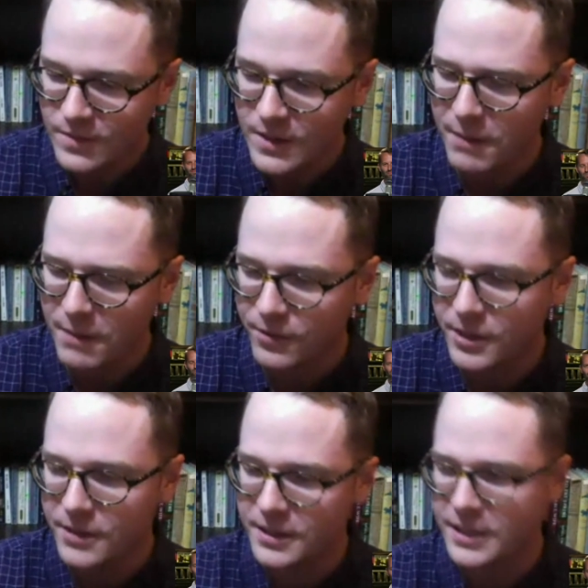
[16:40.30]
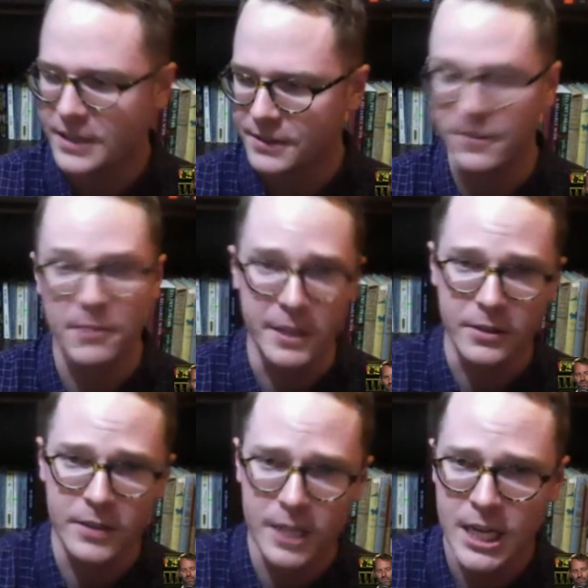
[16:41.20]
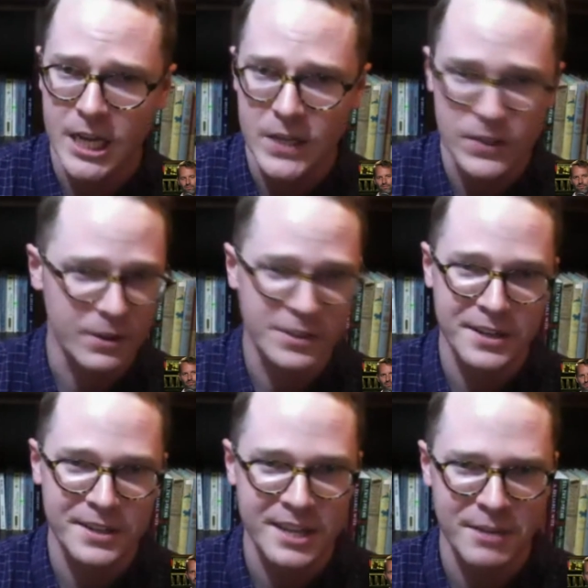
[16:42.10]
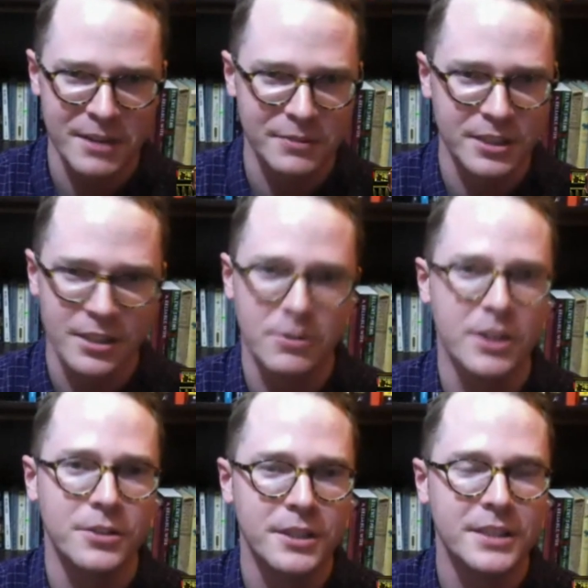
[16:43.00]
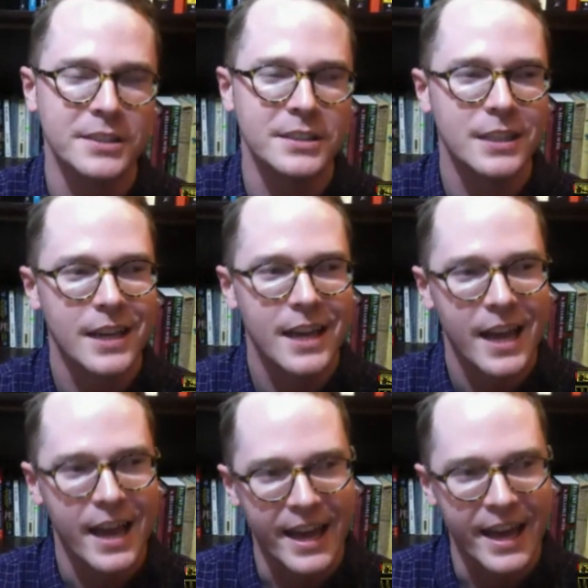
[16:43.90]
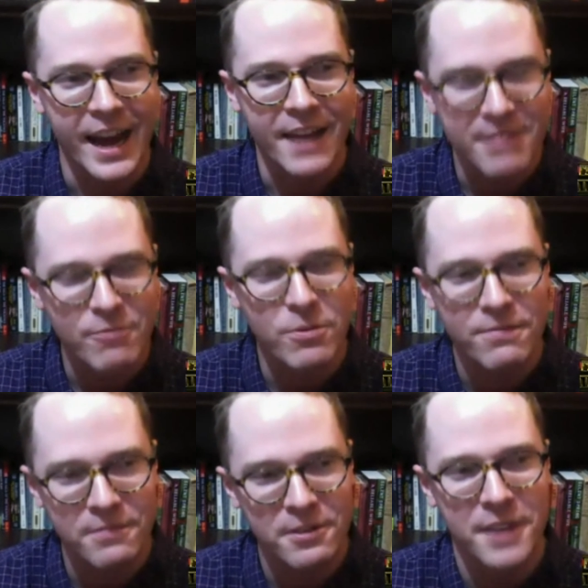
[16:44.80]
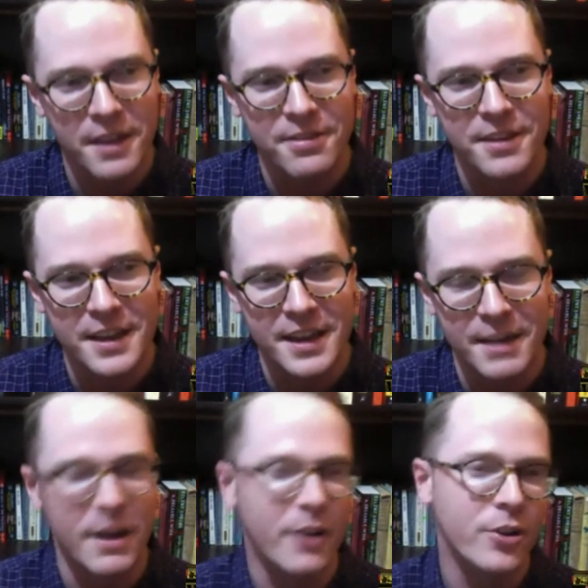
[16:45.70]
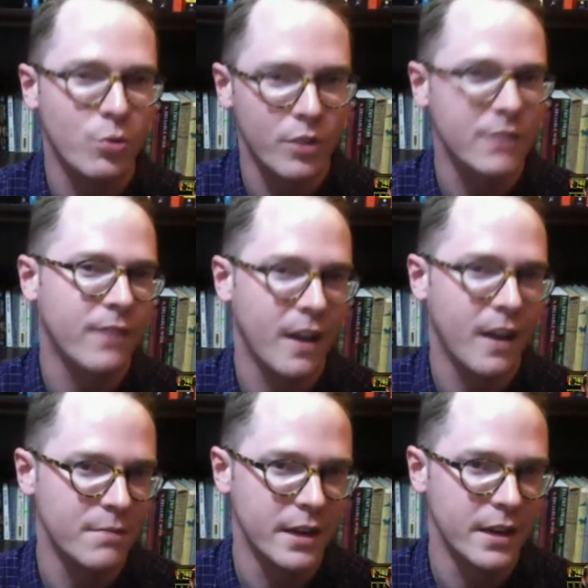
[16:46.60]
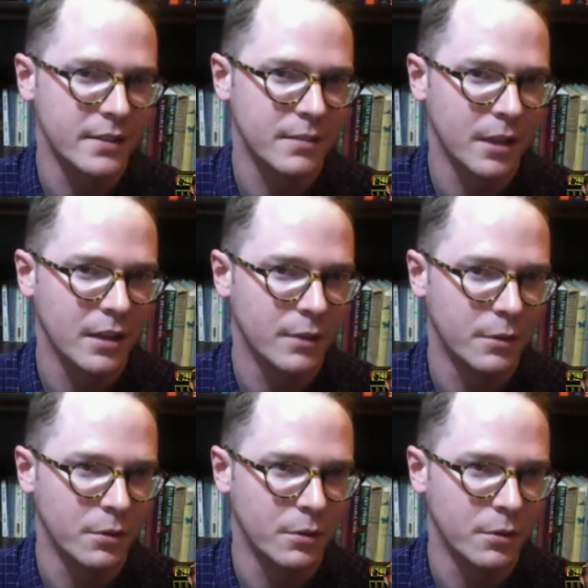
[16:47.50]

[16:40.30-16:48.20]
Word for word: and my friend is a filmmaker, so I sent it to him, and I was like, "You want to do this?" And I think we filmed that thing in about 25 minutes in my living room.